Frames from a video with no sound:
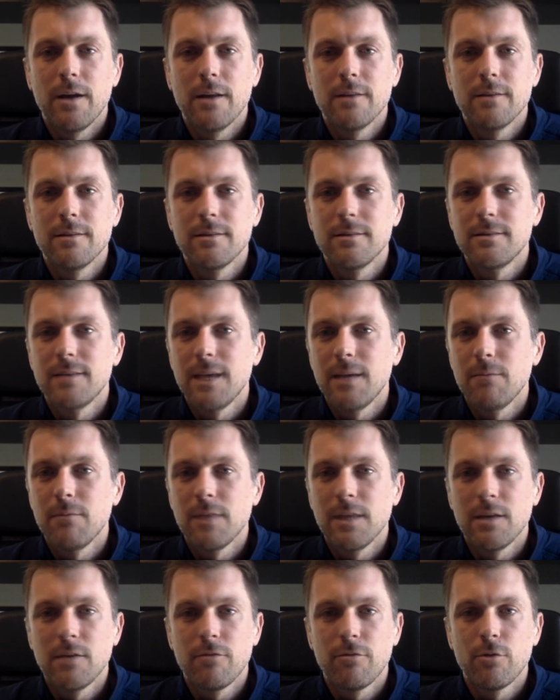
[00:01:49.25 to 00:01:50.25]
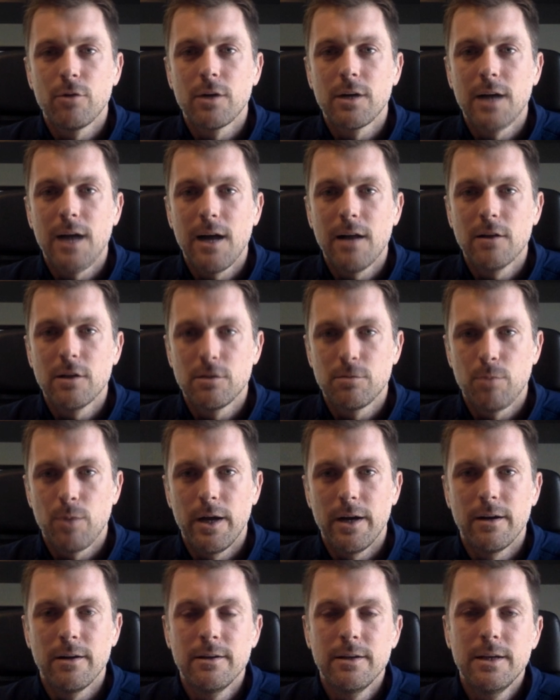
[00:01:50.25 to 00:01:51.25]
It's the same thing for a college
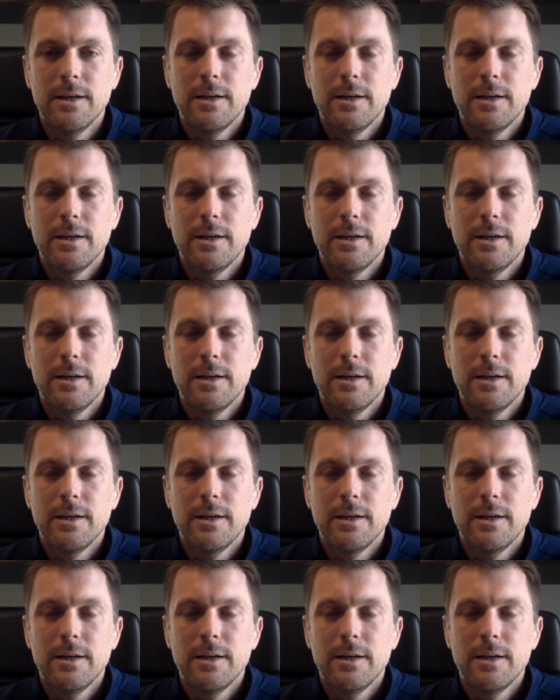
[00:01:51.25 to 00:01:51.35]
player.